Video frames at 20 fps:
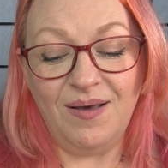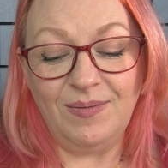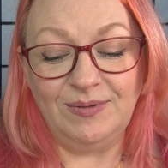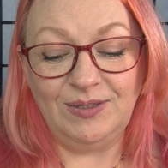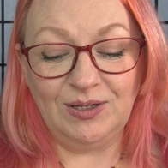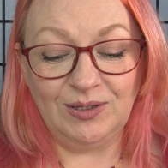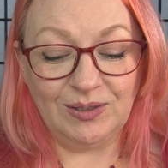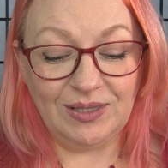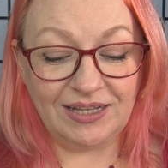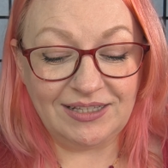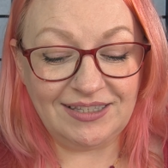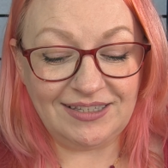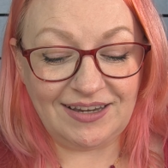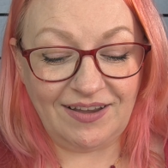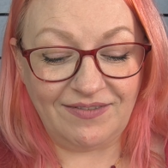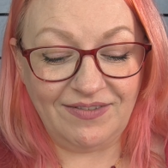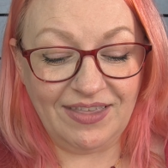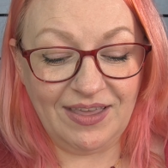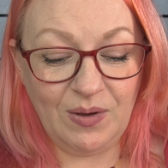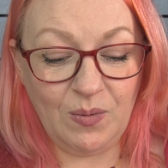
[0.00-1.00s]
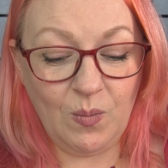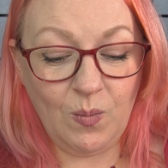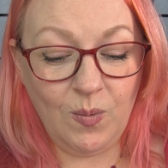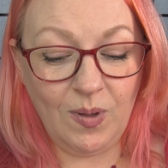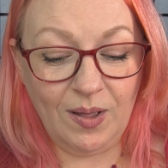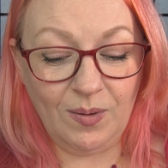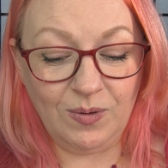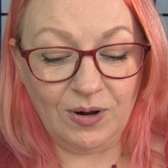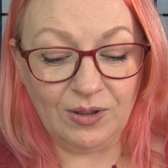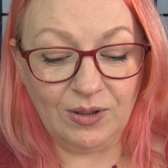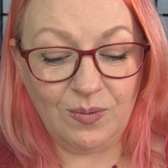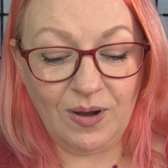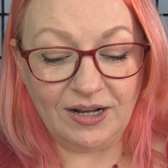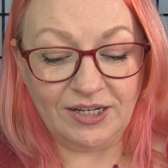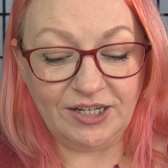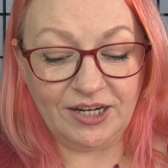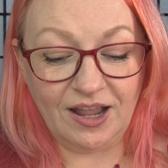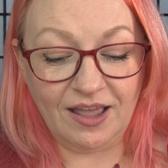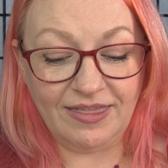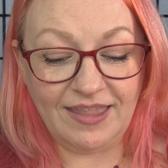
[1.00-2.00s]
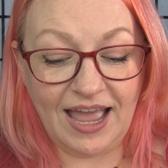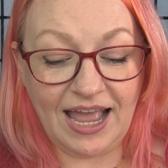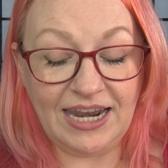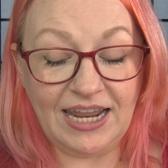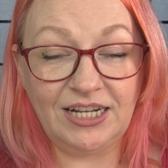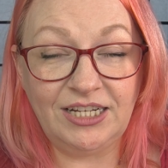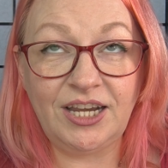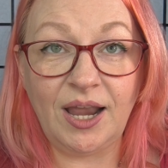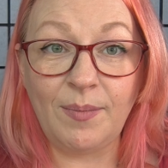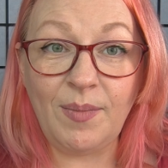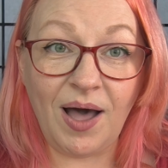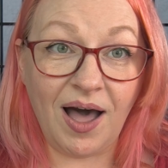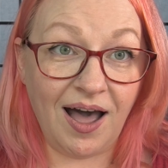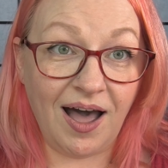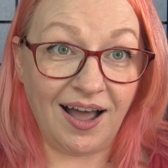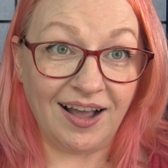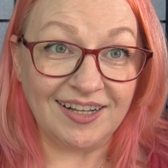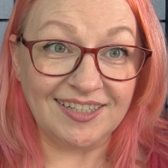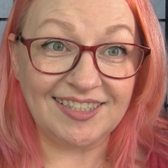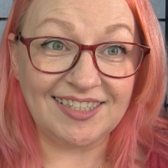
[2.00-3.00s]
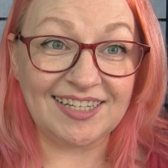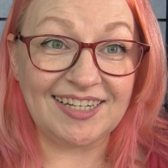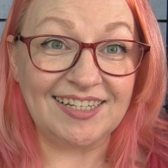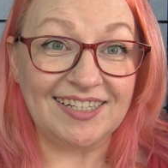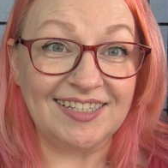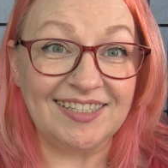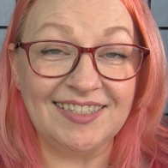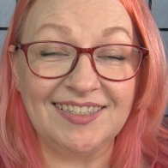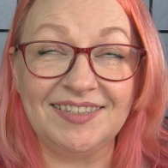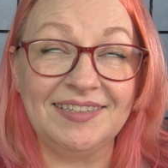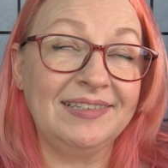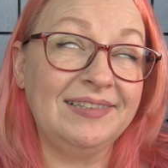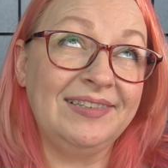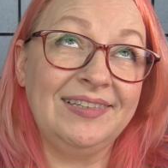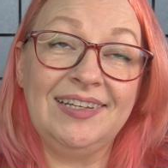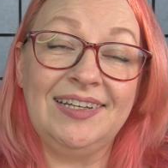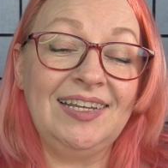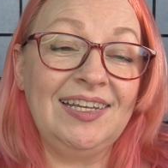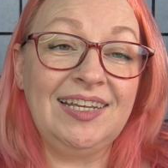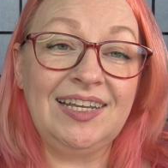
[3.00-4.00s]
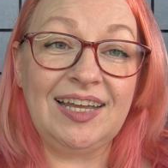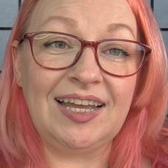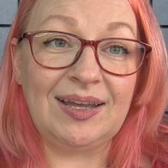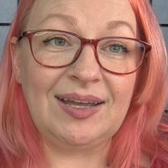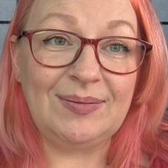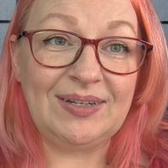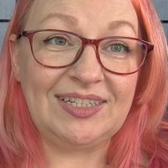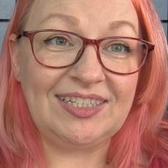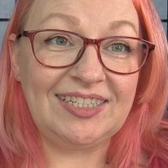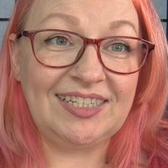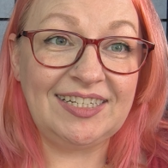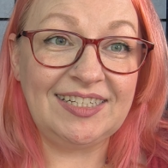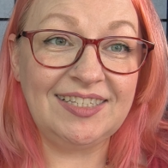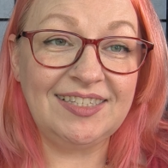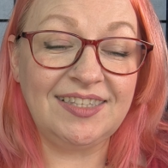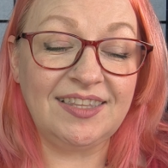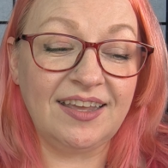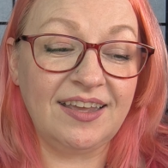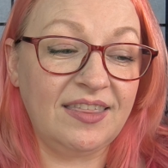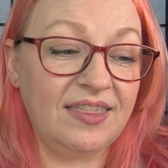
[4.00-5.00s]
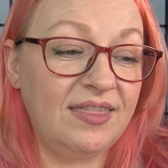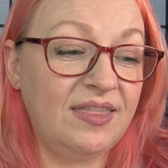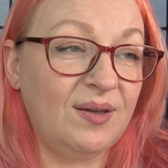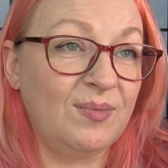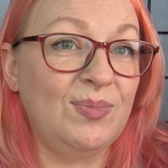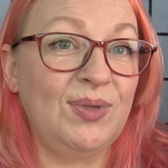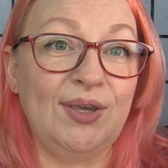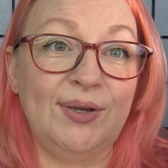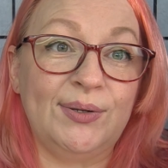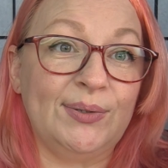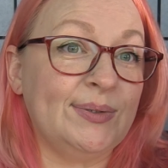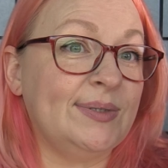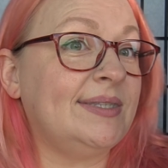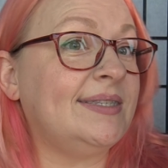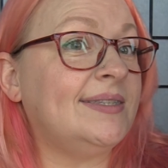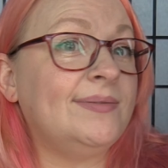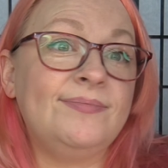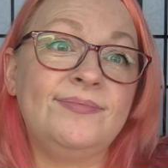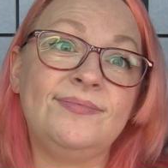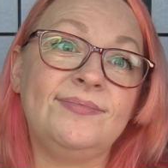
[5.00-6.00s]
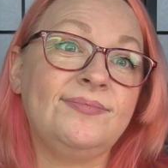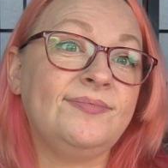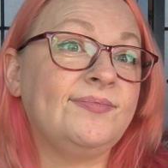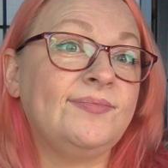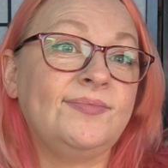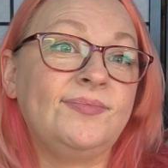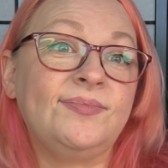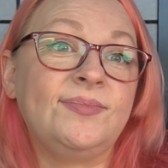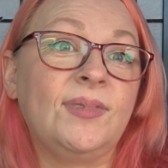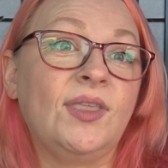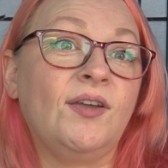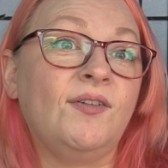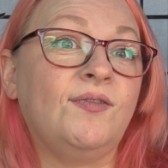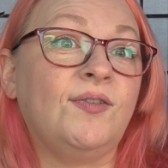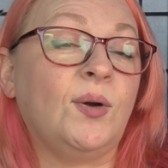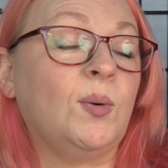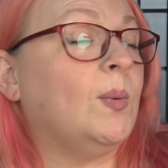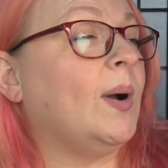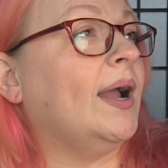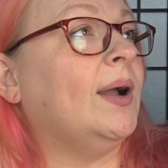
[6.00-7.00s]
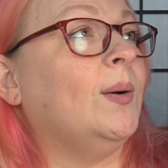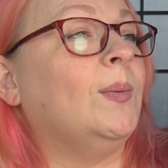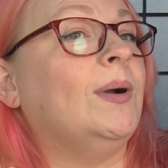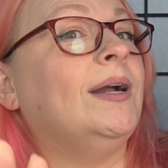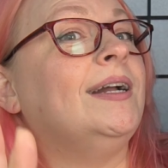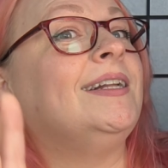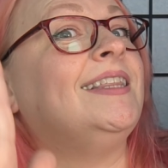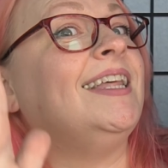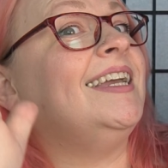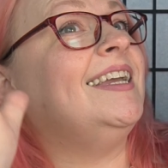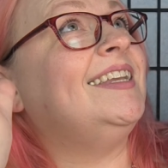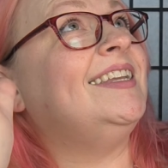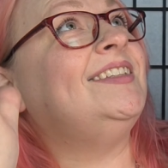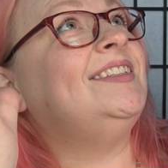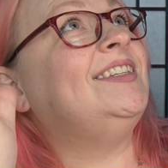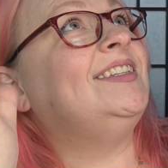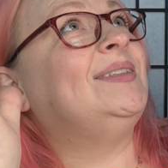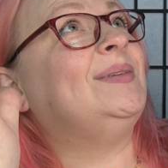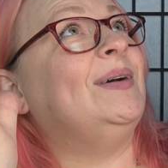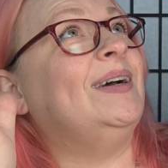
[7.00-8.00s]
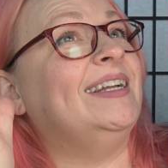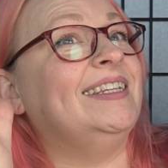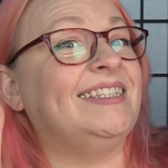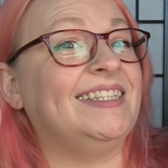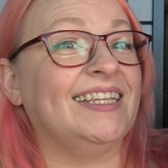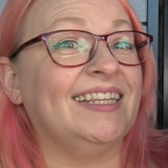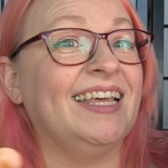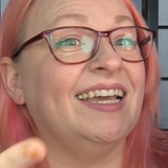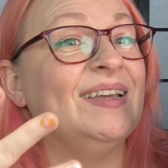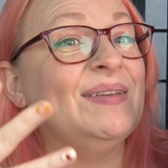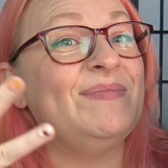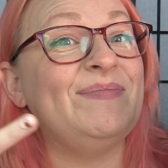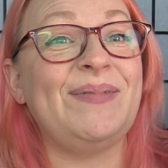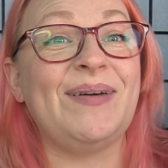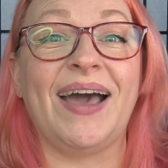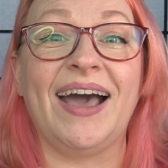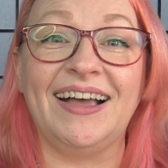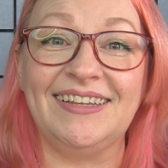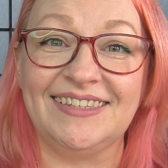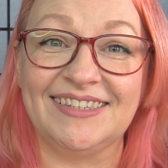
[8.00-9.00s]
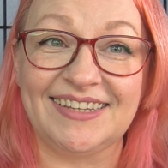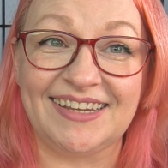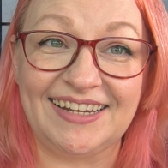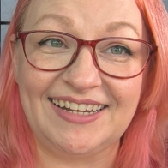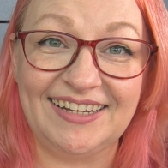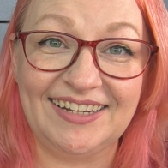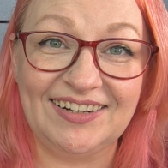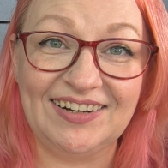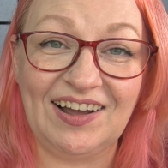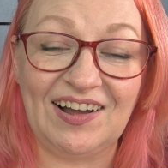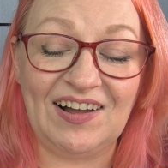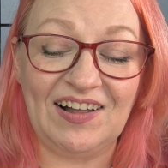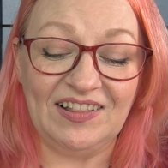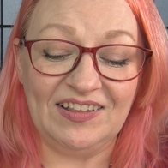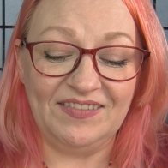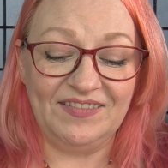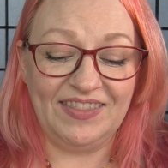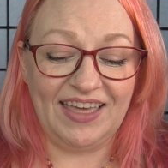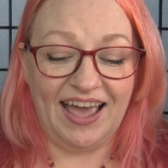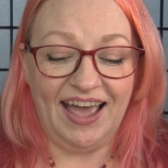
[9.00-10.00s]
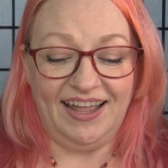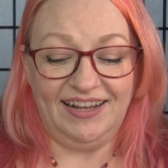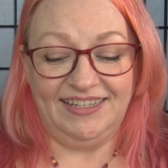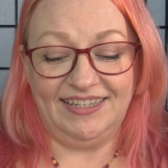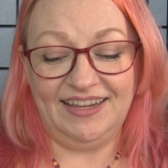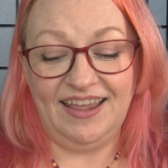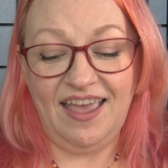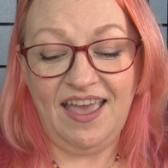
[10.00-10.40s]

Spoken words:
So that's definitely well worth watching on that. Gem Hawks is, I mean, she's like the muse for wire work. Like you just want to like bask in all of that.